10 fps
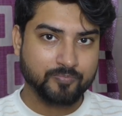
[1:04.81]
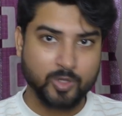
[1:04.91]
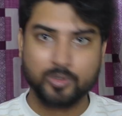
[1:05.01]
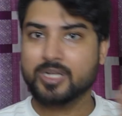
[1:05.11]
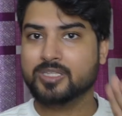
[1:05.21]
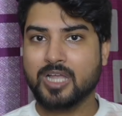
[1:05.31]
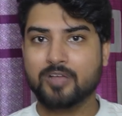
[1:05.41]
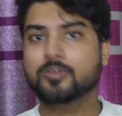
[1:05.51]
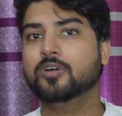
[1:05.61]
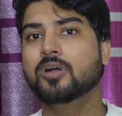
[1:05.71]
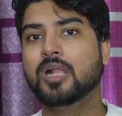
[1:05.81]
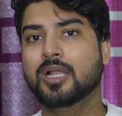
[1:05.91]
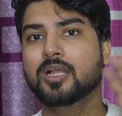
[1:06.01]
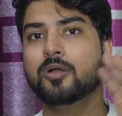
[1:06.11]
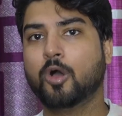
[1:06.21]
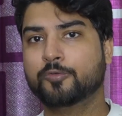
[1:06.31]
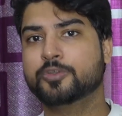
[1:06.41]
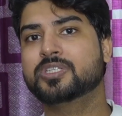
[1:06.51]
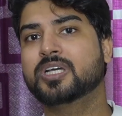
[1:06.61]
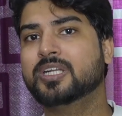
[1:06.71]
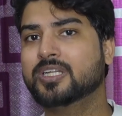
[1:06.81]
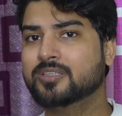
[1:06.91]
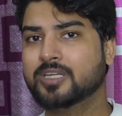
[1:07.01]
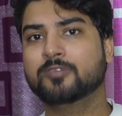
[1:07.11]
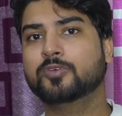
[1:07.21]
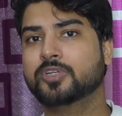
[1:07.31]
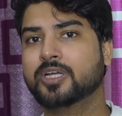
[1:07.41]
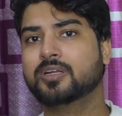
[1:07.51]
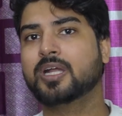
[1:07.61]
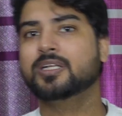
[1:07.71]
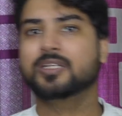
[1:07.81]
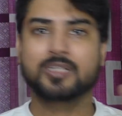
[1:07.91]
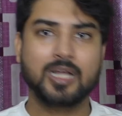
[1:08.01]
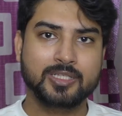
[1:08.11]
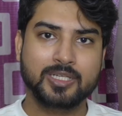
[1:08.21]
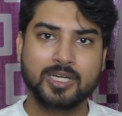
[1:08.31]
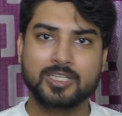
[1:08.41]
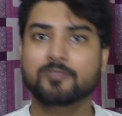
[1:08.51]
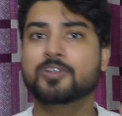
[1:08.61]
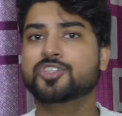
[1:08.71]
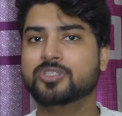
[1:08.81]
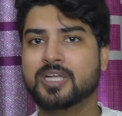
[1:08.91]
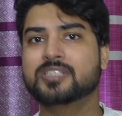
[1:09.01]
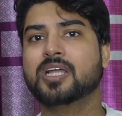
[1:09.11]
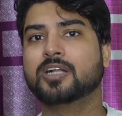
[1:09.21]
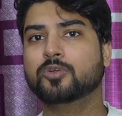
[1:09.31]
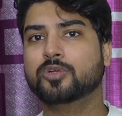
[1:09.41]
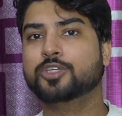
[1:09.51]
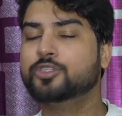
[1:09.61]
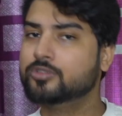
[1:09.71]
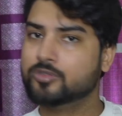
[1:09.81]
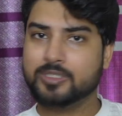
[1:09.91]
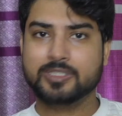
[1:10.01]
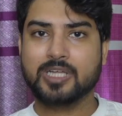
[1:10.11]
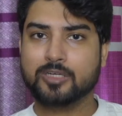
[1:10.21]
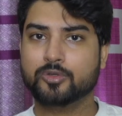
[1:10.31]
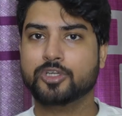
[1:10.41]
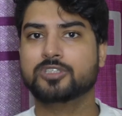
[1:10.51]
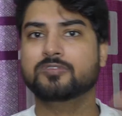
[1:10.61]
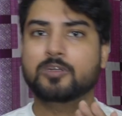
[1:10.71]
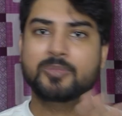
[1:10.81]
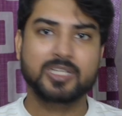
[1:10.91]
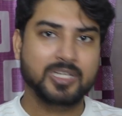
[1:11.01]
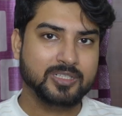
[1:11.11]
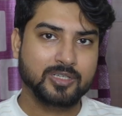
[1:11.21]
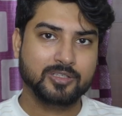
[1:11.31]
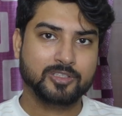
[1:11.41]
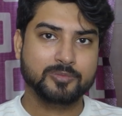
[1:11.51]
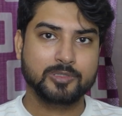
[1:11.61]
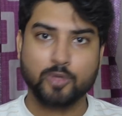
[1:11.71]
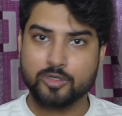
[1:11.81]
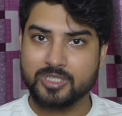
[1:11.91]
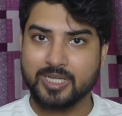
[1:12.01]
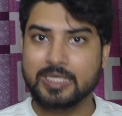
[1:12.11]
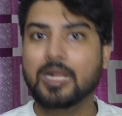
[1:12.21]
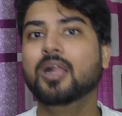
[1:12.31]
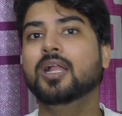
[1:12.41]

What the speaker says: Okay, they have a office there in Infotech, right, in Gandhinagar. They mentioned the exact location, so the exact location will be there in the description box again.